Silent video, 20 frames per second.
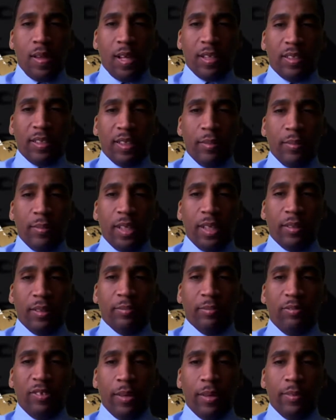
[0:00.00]
Assalamu
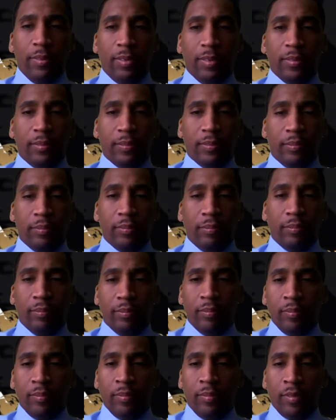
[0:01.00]
alaikum, family.
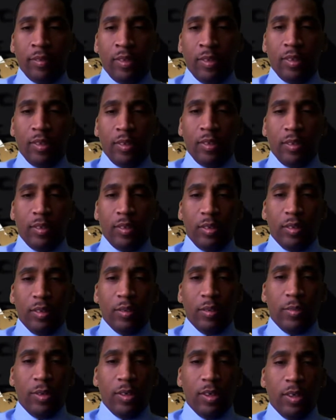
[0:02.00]
Good
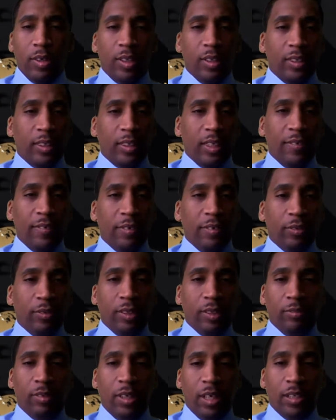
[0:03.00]
morning to
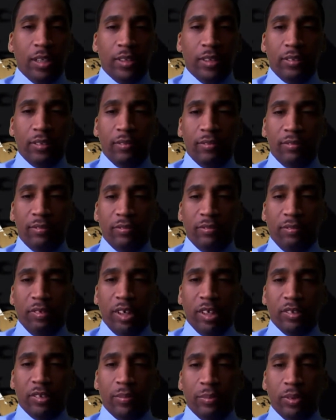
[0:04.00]
everyone watching
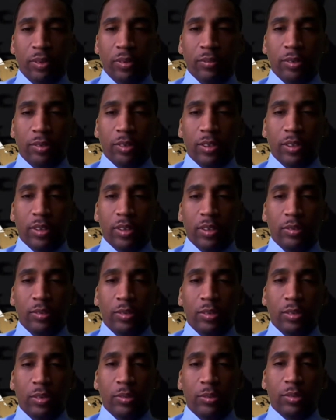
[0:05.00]
Facebook world,
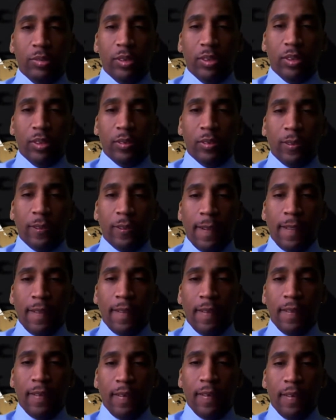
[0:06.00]
YouTube world.
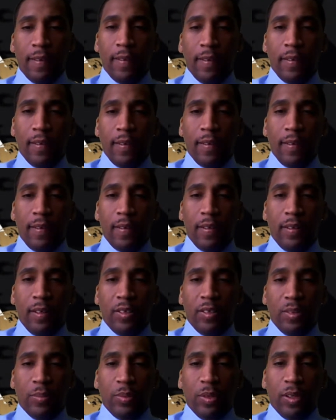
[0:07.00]

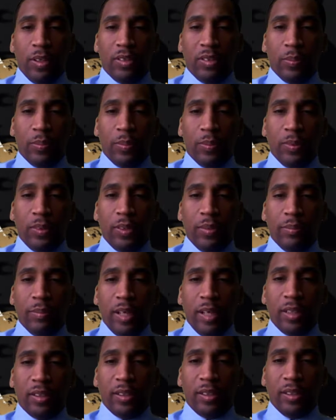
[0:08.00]
It's your brother Supreme
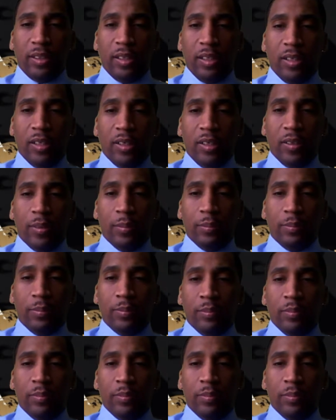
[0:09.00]
X, and